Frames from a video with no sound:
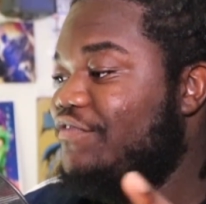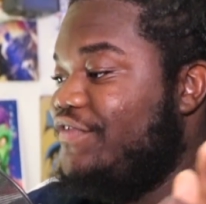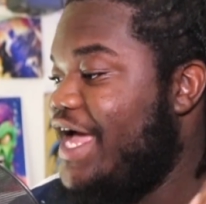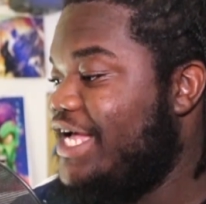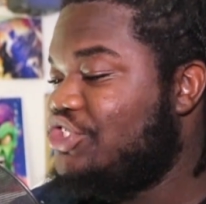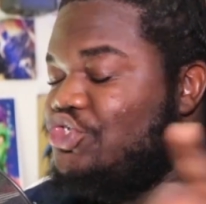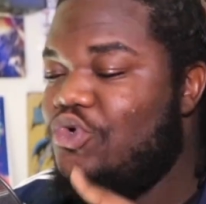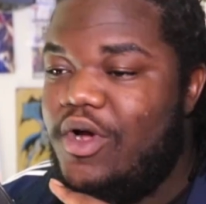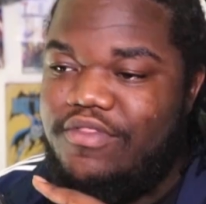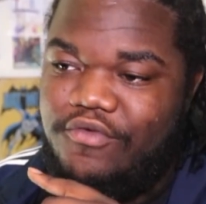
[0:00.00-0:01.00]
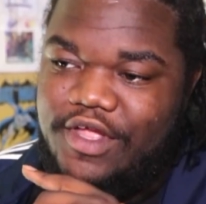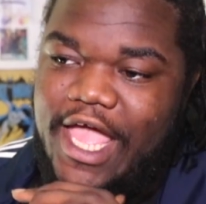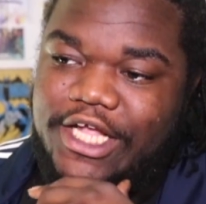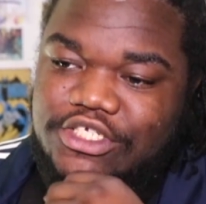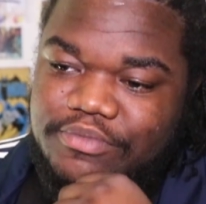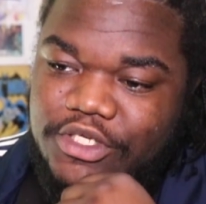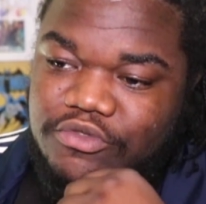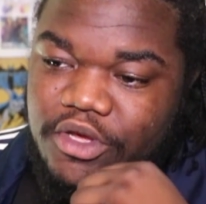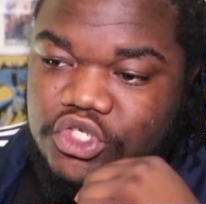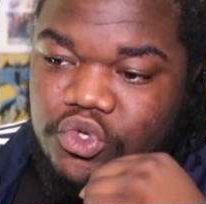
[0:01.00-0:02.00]
If you guys enjoy the reaction, please
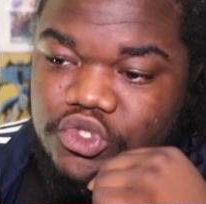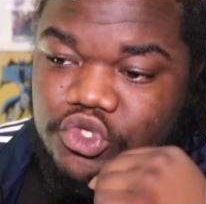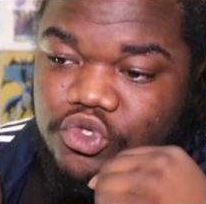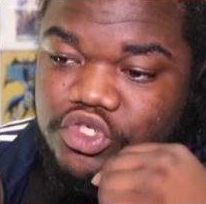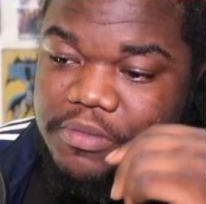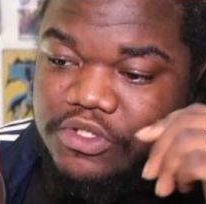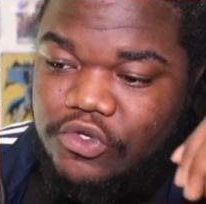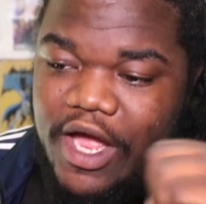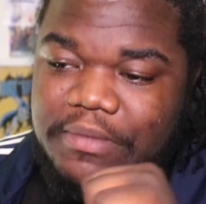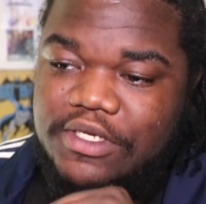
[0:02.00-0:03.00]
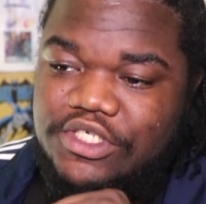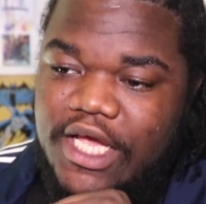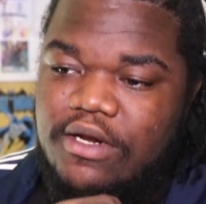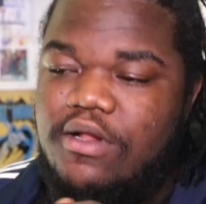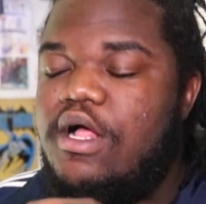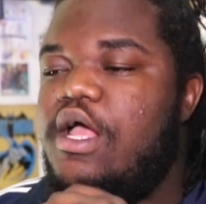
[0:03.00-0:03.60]
make sure to subscribe to the channel.